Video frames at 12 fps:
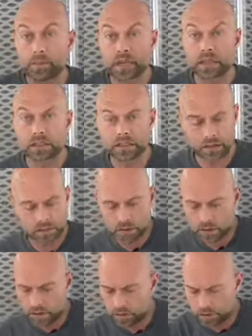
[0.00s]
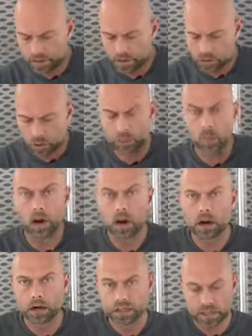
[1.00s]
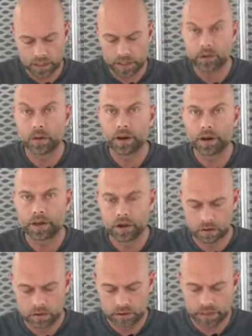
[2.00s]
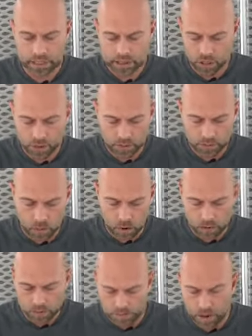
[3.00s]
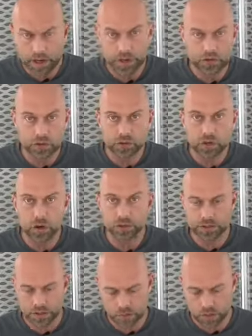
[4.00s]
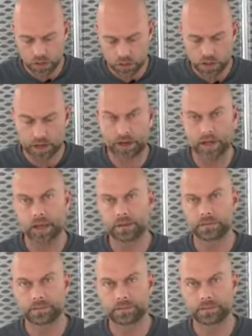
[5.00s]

paste, a little bit of soap and water, and it's clean and ready to go. So that's coat number one. We'll probably do 2 coats and we'll call it a day.